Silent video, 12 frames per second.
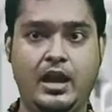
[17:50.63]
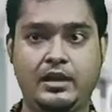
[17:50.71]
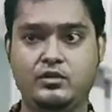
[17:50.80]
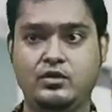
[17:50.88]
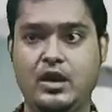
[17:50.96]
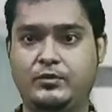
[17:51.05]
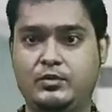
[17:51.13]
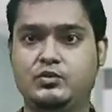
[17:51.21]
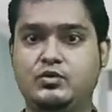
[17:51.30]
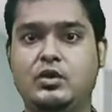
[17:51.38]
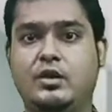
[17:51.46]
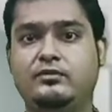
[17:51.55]
and you have
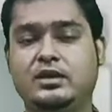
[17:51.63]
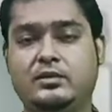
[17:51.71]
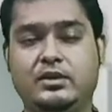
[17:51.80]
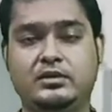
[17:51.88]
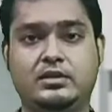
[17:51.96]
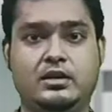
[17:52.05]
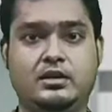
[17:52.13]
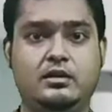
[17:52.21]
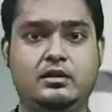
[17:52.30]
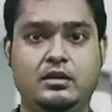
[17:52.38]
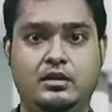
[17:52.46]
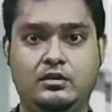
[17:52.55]
to do
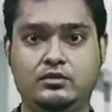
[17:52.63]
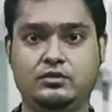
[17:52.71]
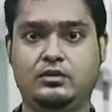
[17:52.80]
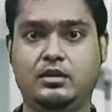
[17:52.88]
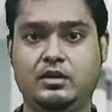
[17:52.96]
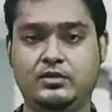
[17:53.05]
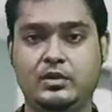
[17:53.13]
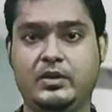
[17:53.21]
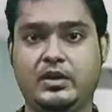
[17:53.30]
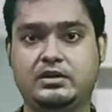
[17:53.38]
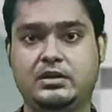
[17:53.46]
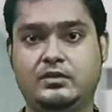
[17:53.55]
observation of the
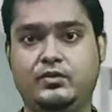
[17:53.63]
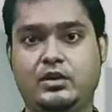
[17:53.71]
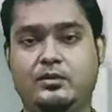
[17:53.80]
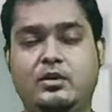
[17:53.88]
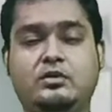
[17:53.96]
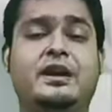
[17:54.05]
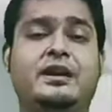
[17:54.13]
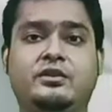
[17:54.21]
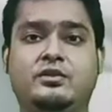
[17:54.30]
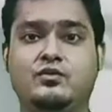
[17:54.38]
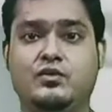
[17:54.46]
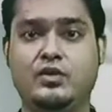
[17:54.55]
patient for about
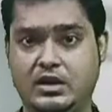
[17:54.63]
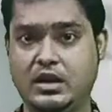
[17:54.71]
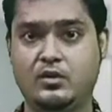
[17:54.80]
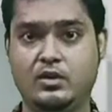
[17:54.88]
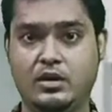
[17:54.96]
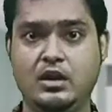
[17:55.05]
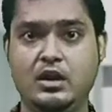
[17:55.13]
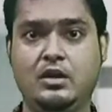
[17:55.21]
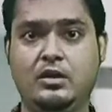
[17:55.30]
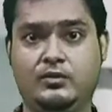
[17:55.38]
30 to 1 hour